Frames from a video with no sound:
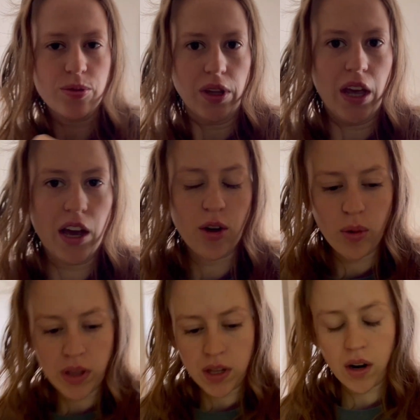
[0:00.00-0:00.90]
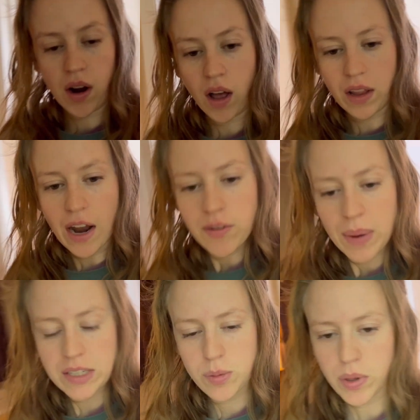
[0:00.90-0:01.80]
really echoing there. A lot of
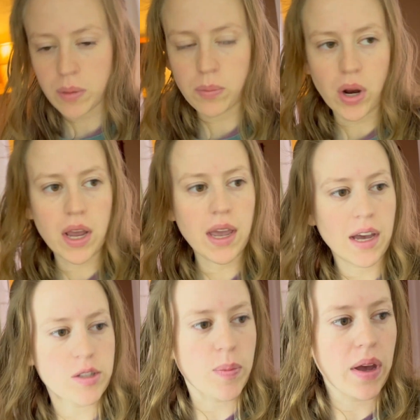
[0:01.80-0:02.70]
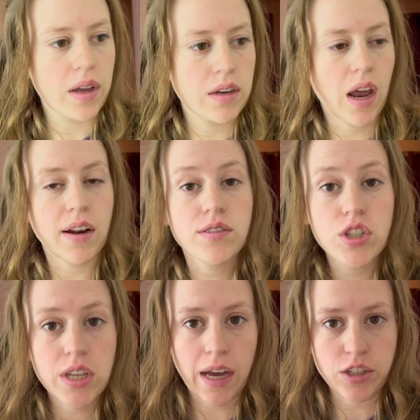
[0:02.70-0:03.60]
my spring break has been kind of
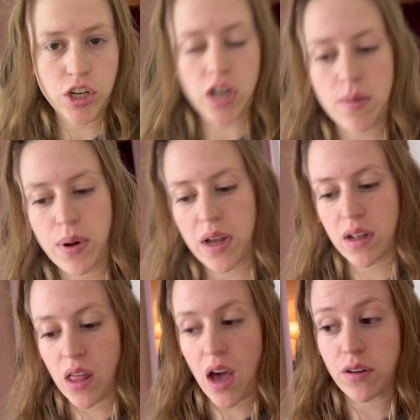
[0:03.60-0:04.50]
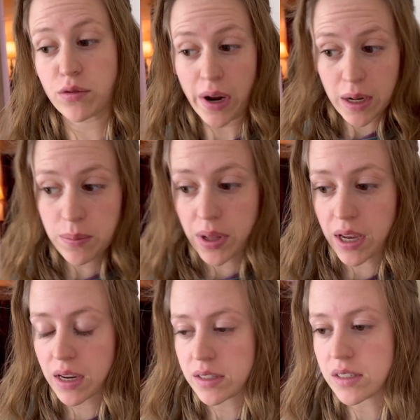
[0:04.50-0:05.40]
just catching up on a lot of wedding
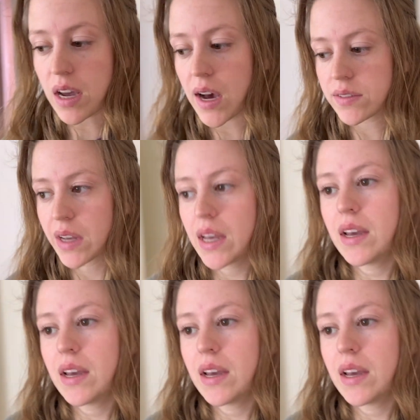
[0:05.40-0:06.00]
planning stuff.